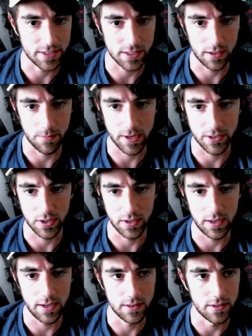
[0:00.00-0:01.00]
thing to mention
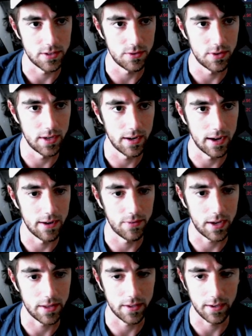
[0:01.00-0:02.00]
on ETH is you did
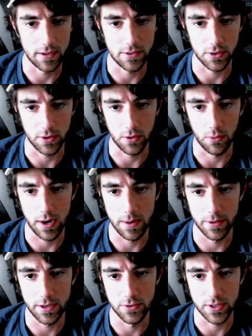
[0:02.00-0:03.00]
have, I think I took it away,
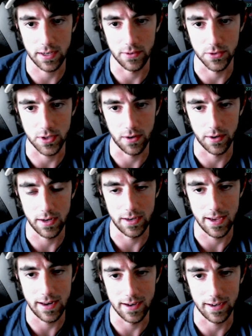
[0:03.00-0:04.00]
but your technical target,
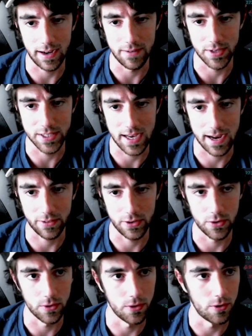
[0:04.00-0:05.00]
you hit it kind of exactly.
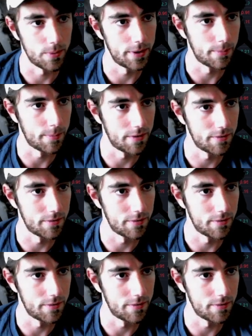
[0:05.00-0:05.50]
You're a little bit above